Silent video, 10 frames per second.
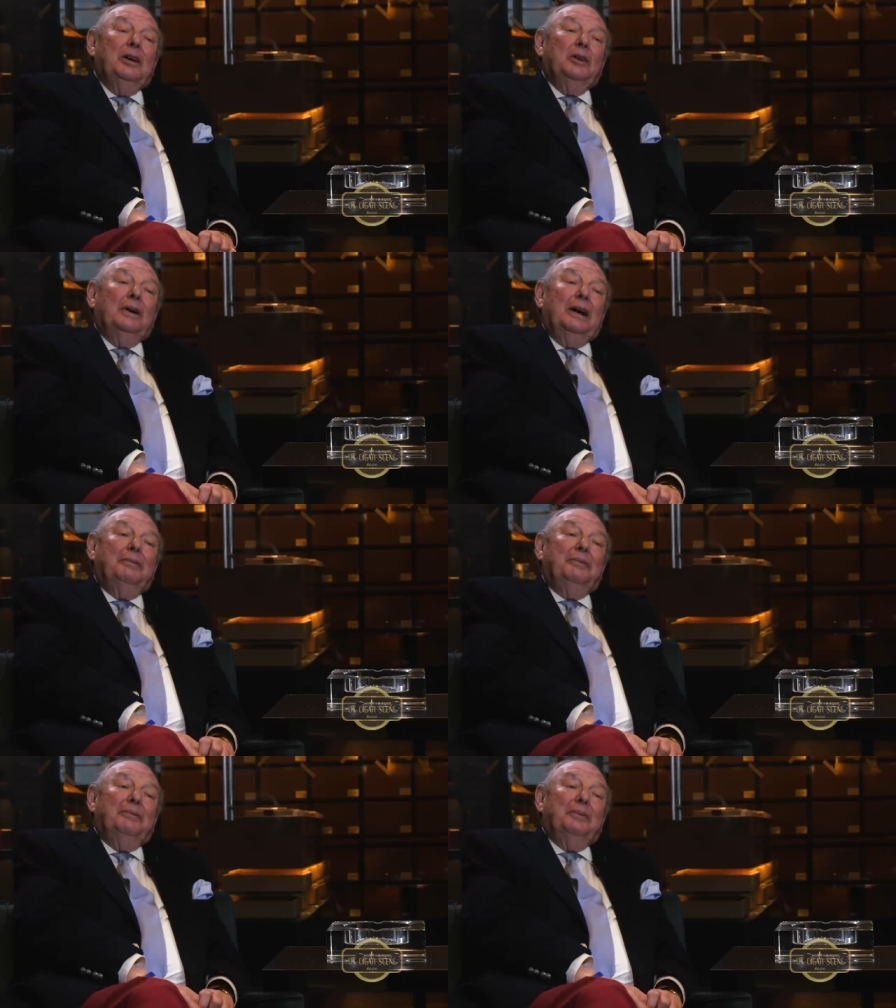who were
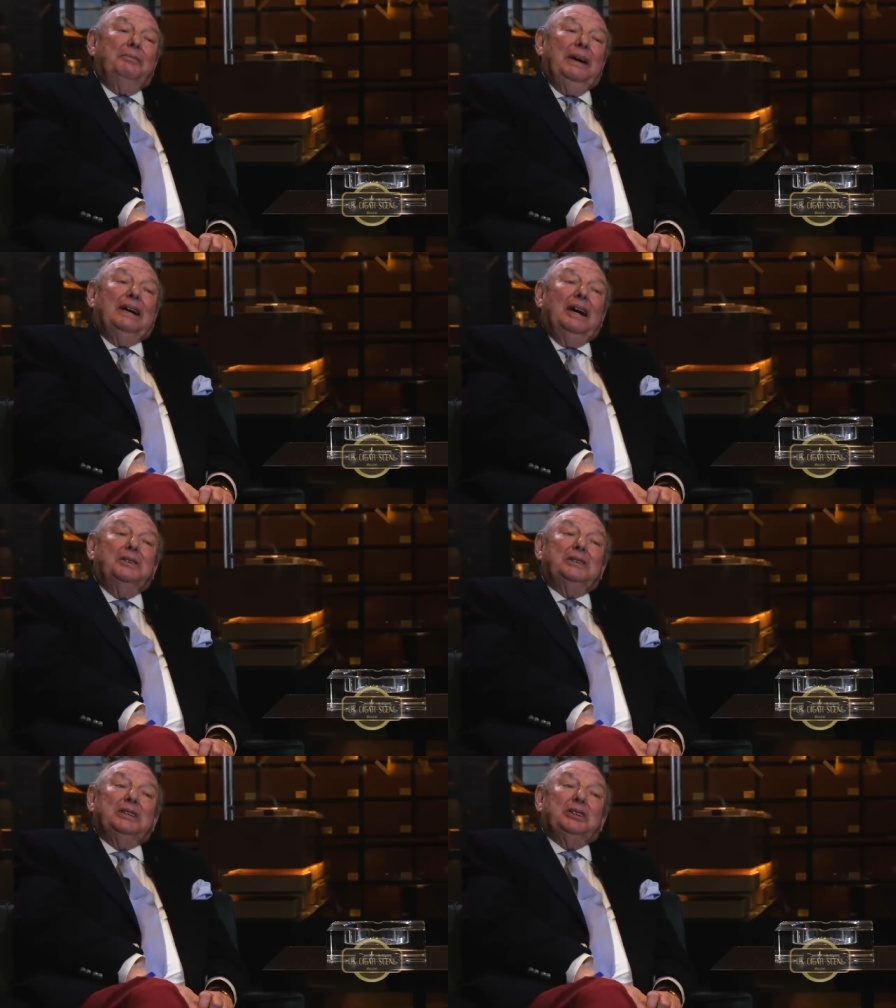big
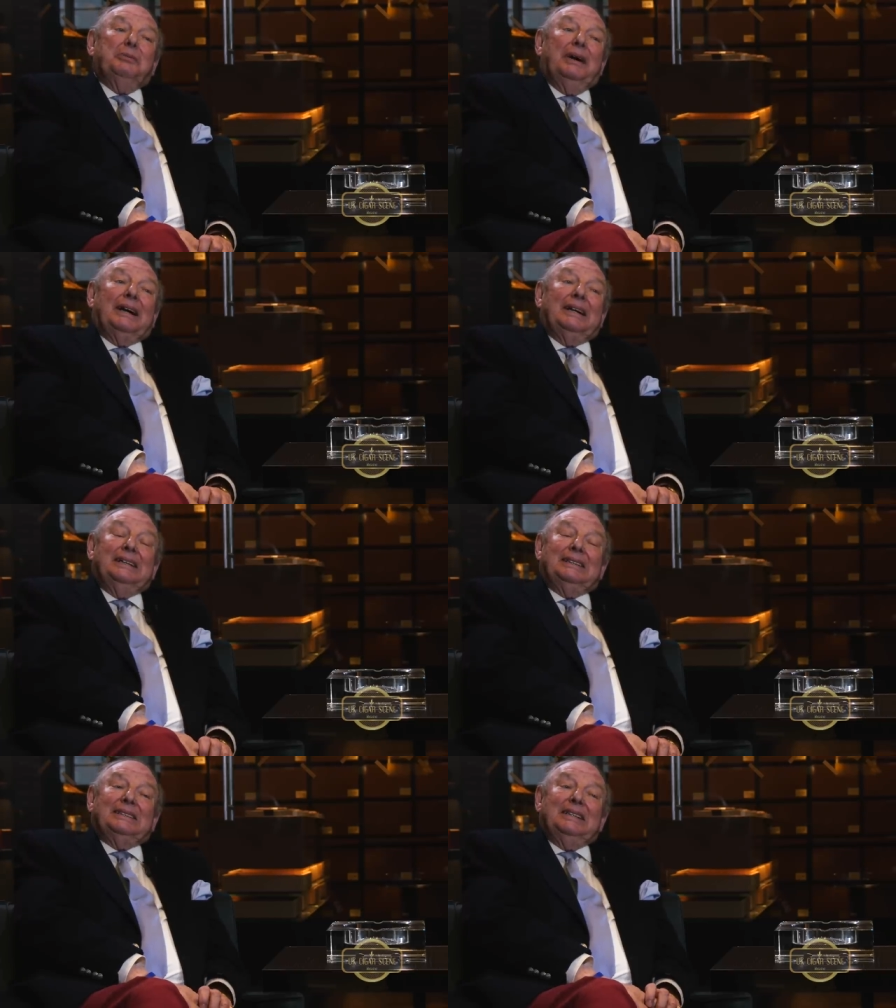wholesale
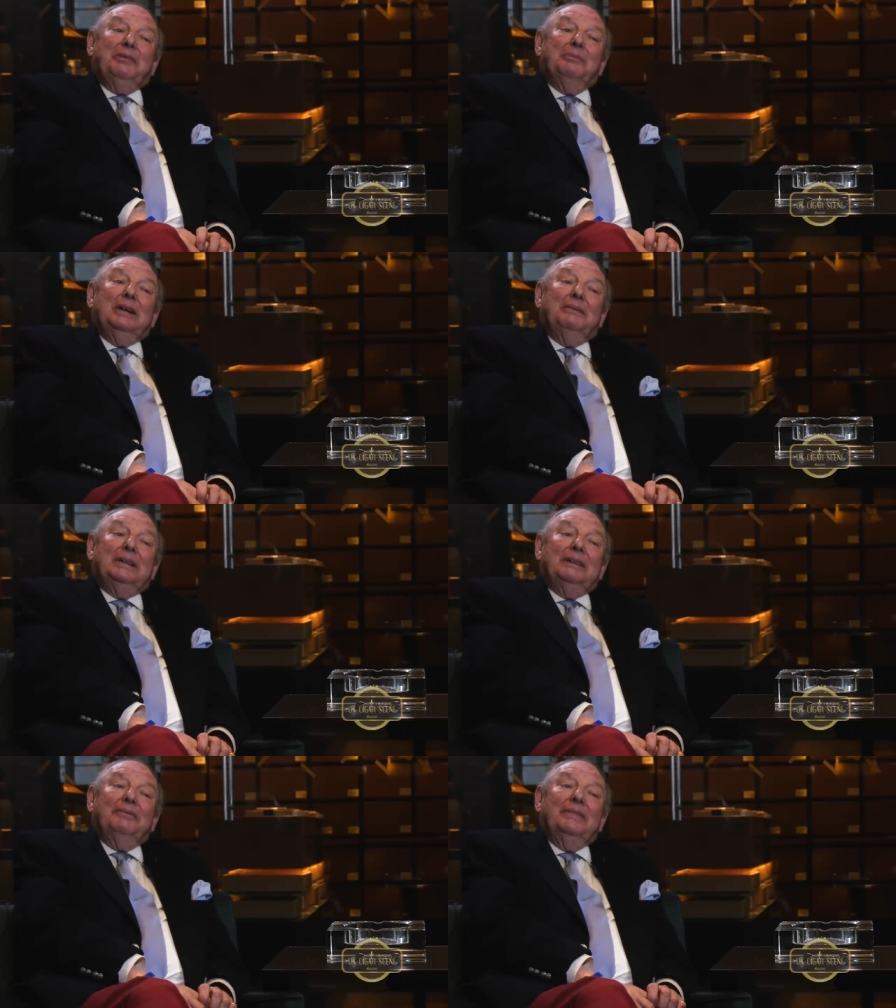tobacconists in
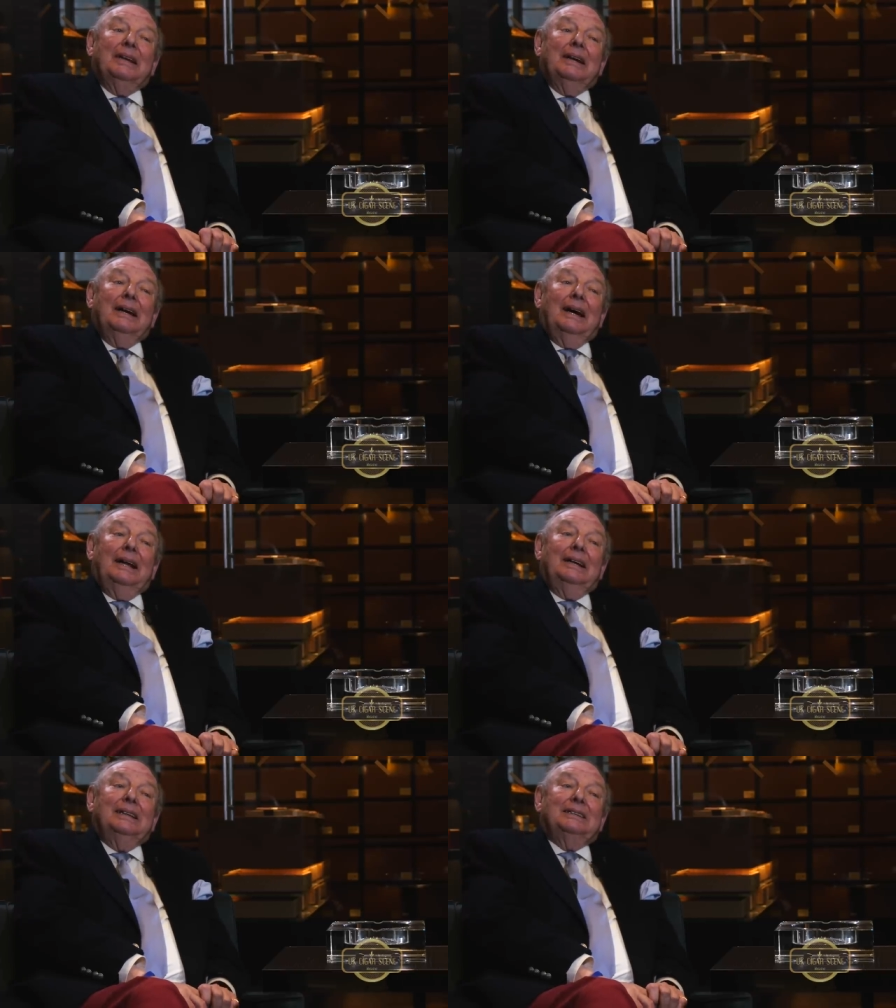Birmingham,
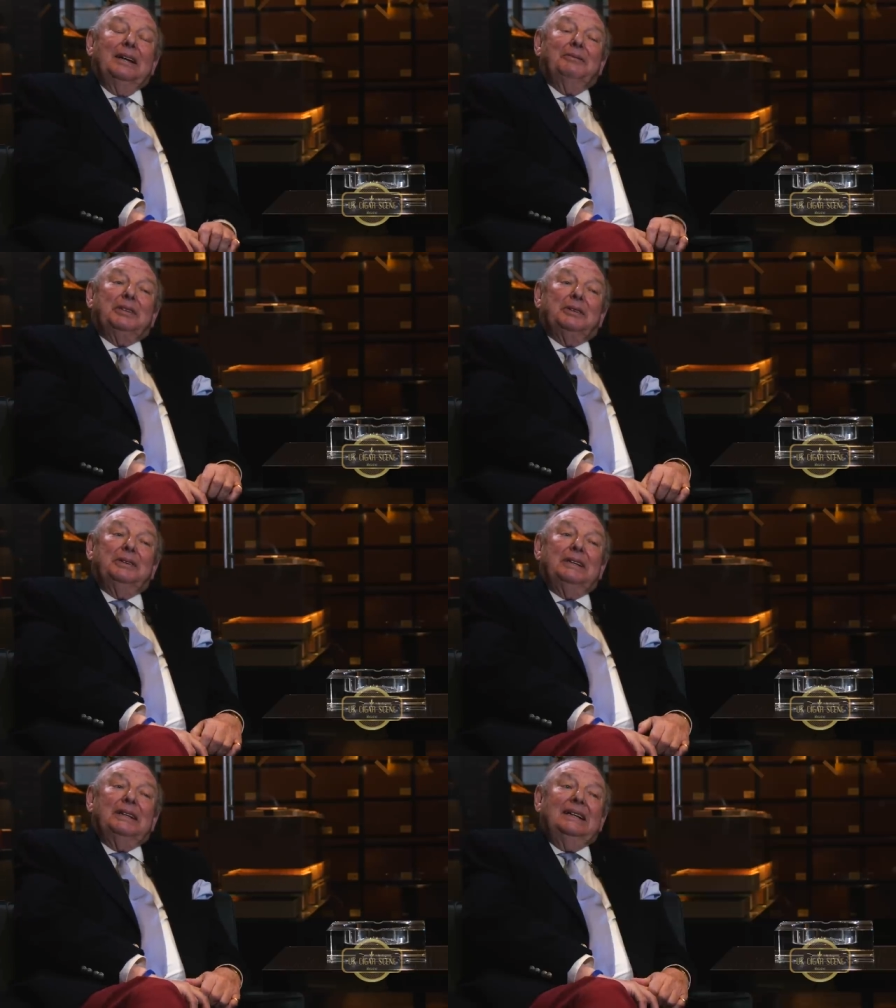and then
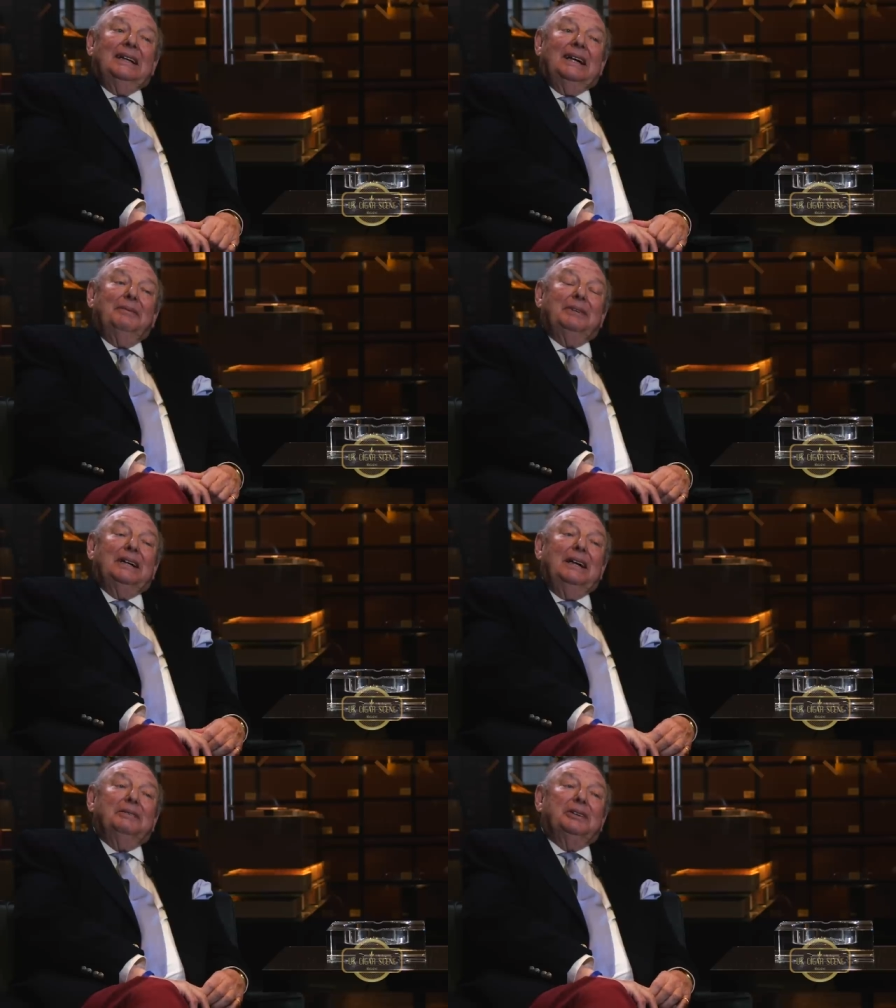subsequently I
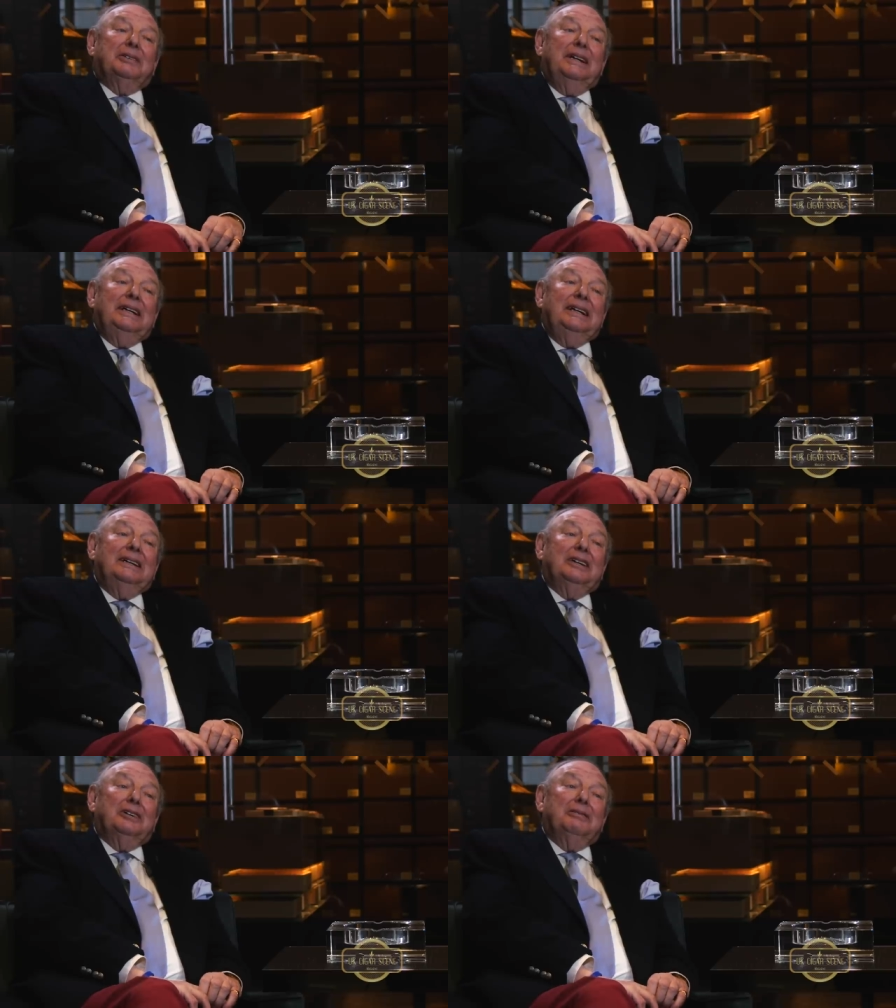became a trainee
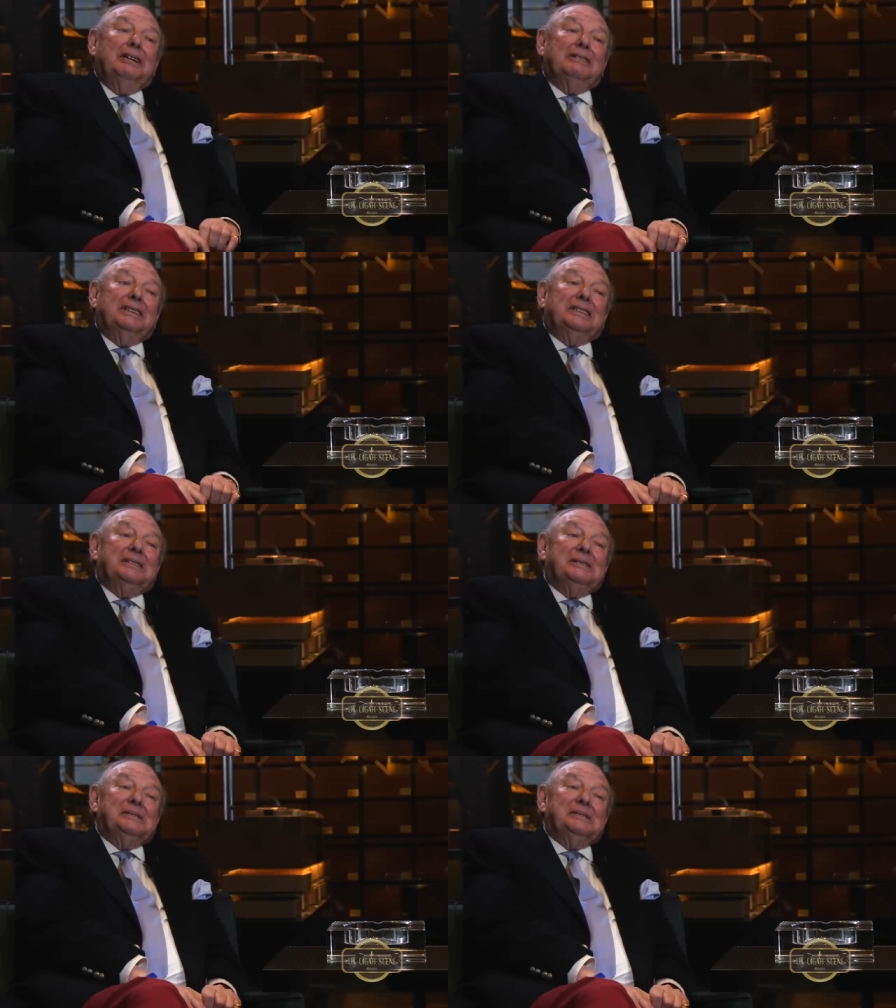at Carreras.